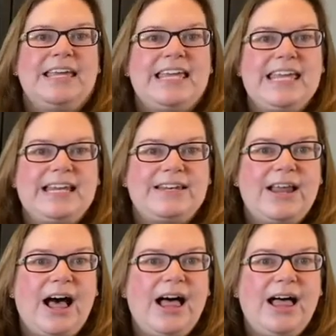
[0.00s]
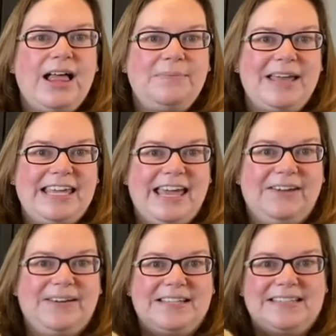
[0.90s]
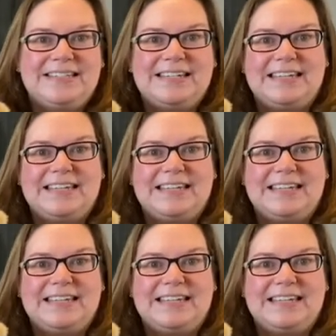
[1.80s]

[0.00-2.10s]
Eating all my carrots,